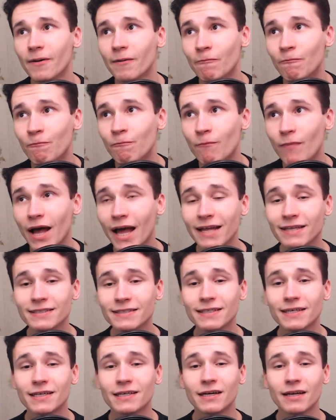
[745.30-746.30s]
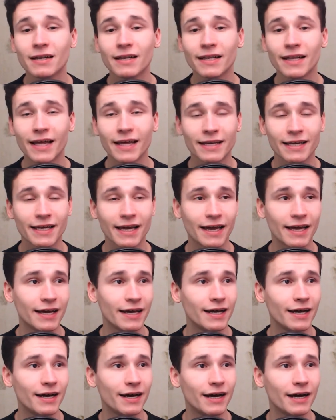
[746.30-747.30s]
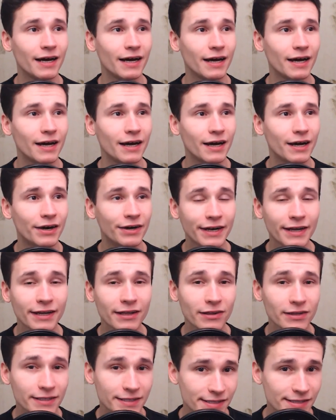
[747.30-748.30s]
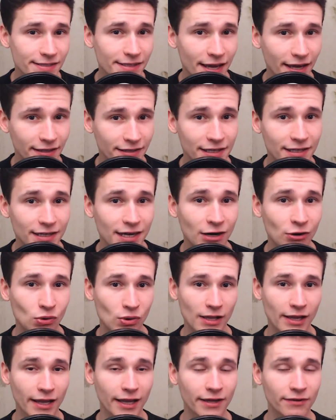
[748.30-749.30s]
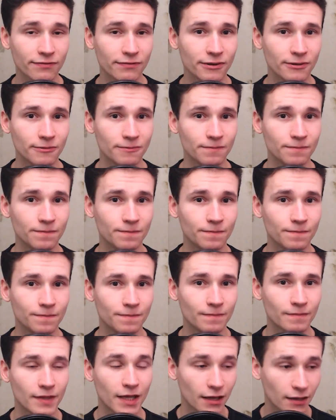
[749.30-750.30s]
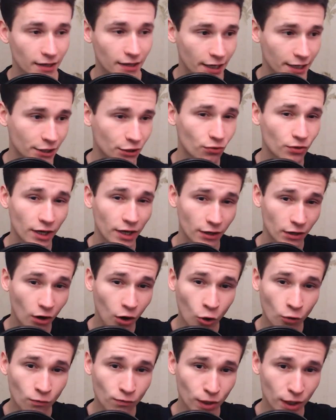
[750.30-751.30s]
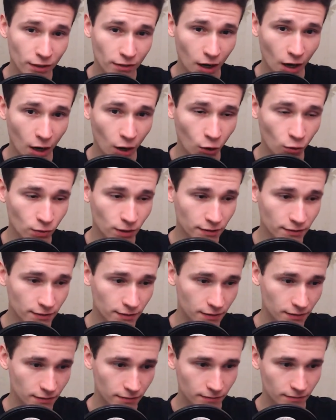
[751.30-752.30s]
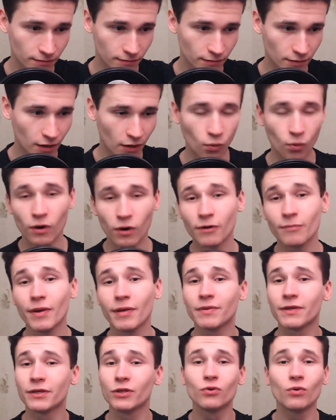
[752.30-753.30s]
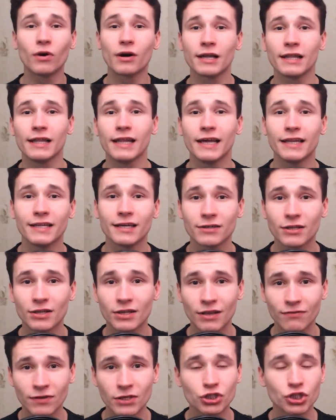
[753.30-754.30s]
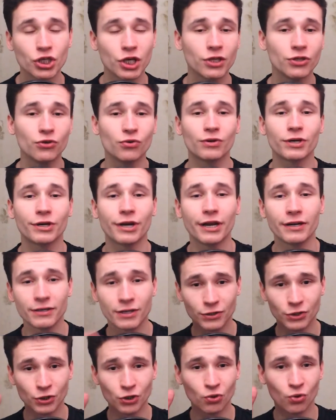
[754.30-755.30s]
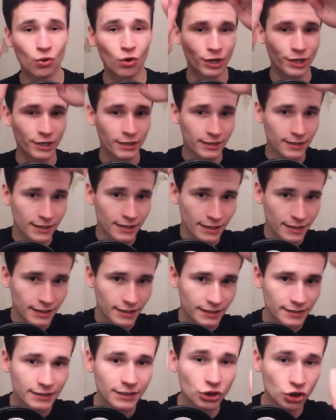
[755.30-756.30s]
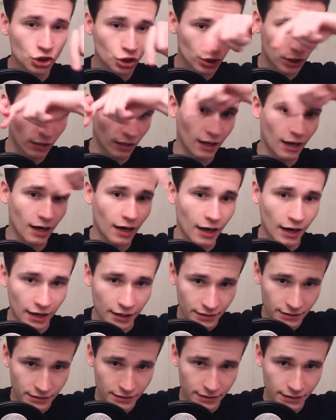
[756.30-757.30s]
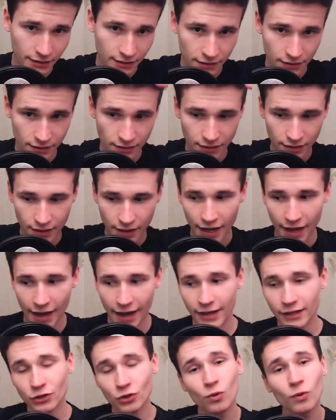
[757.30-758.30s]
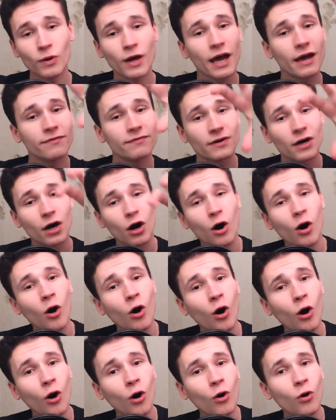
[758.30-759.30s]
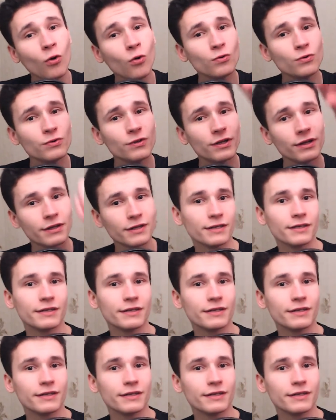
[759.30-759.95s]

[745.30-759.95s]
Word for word: matter like a, real estate in our life. Like you can own it, own it. Or maybe you are Leonardo da Vinci and you created your digital art and you have own